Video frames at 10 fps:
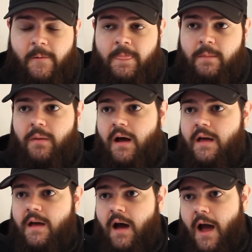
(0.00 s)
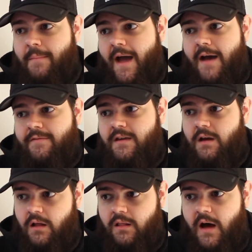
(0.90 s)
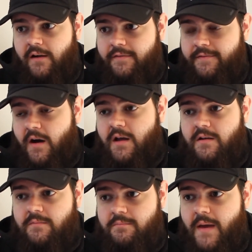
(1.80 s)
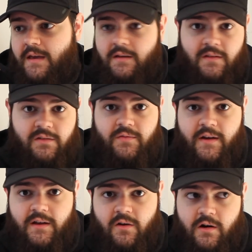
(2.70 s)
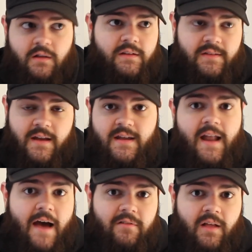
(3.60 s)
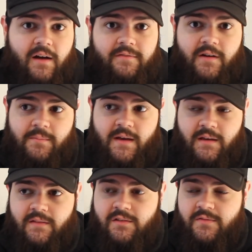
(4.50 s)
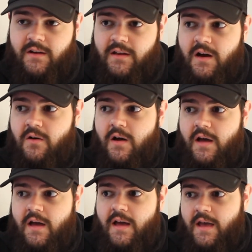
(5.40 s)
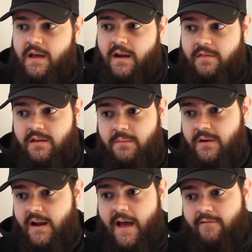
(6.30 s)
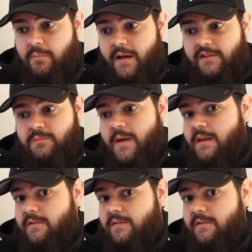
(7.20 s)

But I'm having a lot of fun making this video, or at least I did have a lot of fun making this video. And I think I'm going to have a blast making